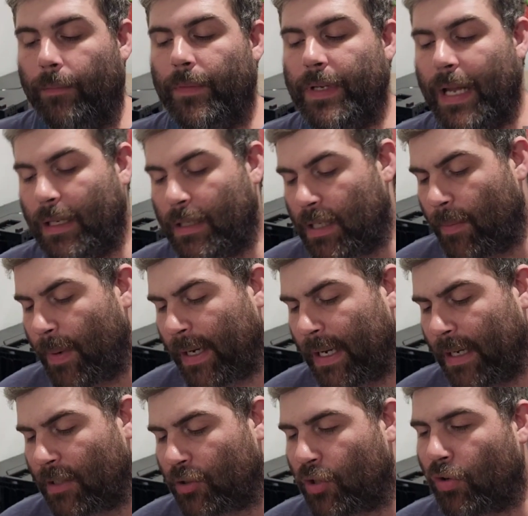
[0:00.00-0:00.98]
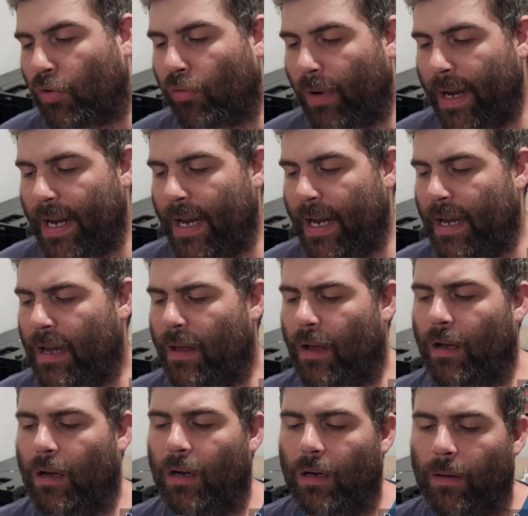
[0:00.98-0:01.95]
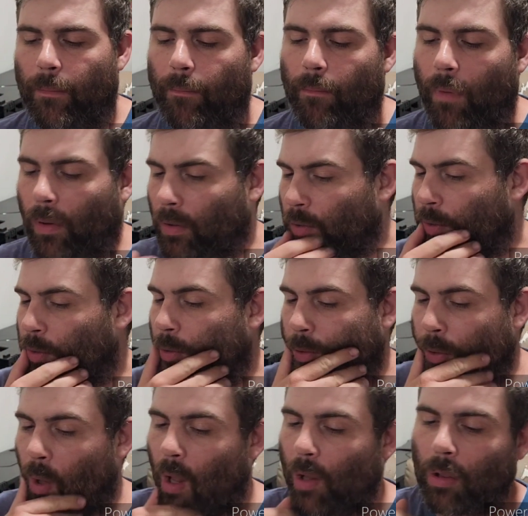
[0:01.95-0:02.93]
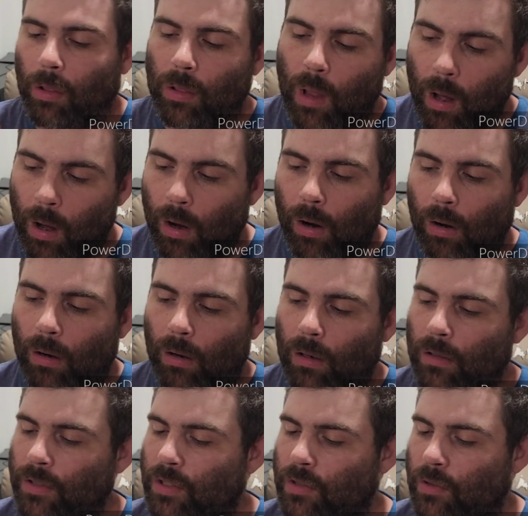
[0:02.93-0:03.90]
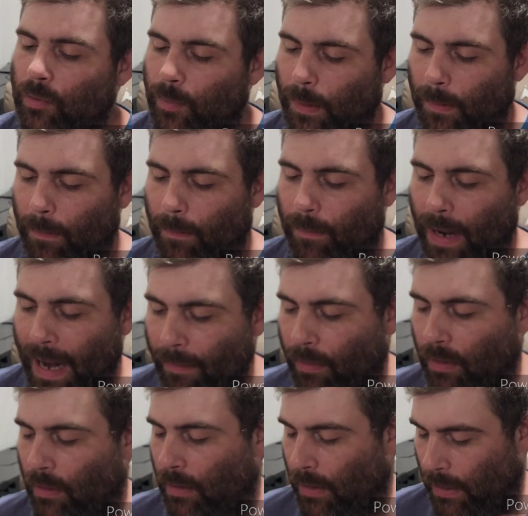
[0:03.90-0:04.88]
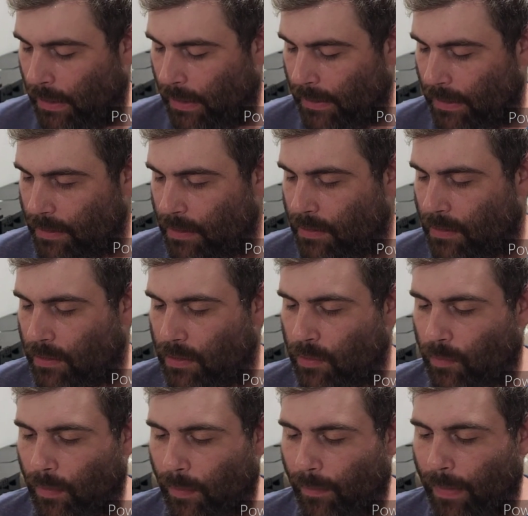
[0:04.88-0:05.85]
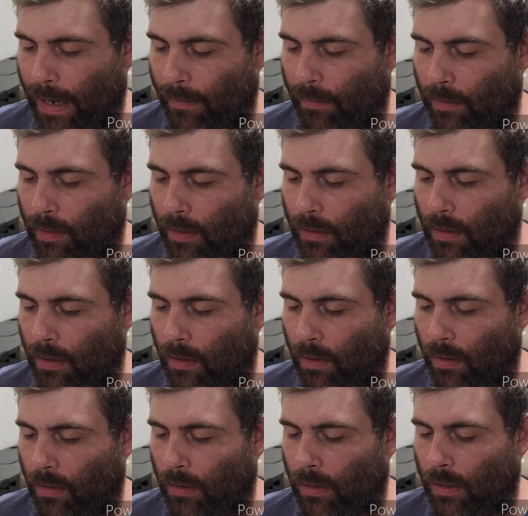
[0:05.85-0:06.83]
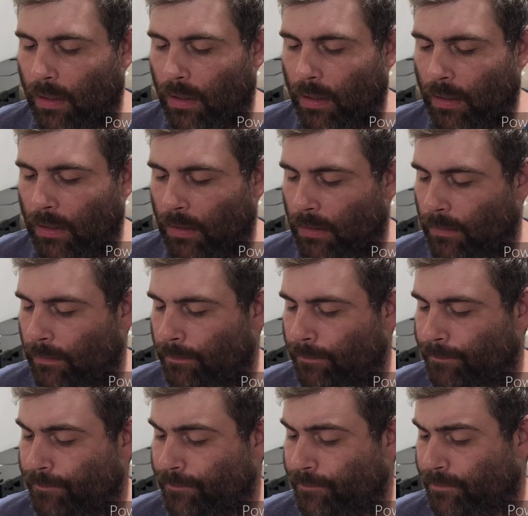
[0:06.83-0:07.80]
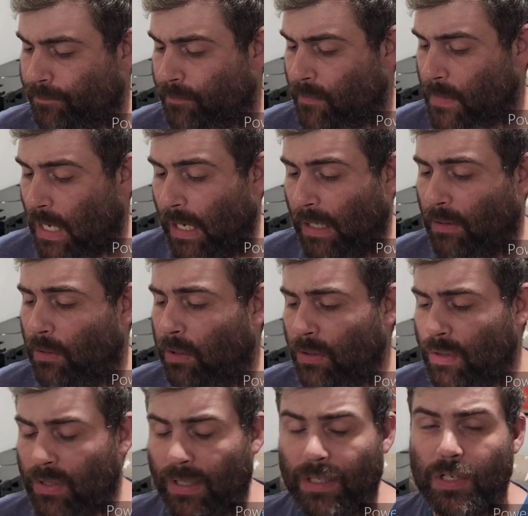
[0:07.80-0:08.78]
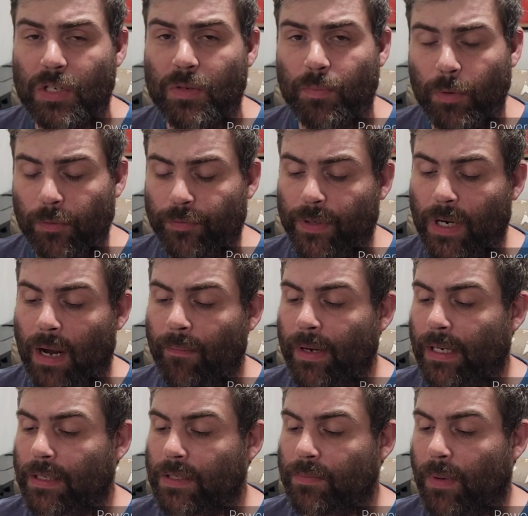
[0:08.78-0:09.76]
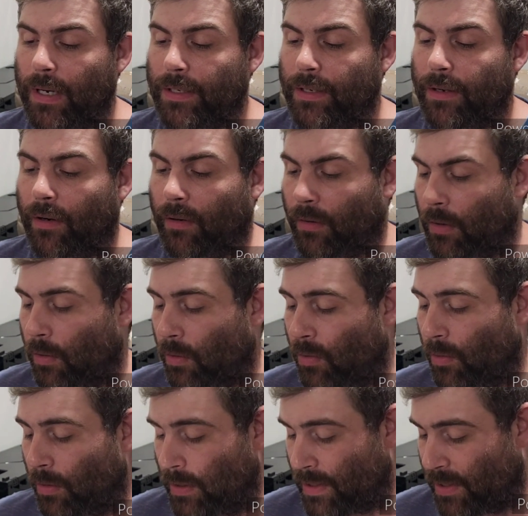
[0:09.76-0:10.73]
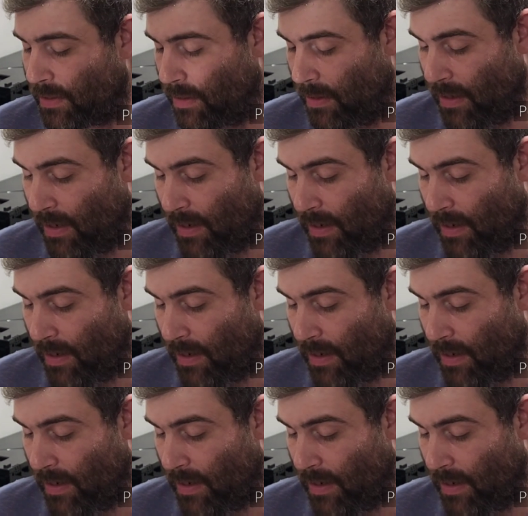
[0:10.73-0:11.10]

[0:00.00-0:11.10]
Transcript: Next up, I got a trade Martial Law Super Babylon. I guess it's a Super Babylon arc. It looks like a spoof comic. It's by Dark Horse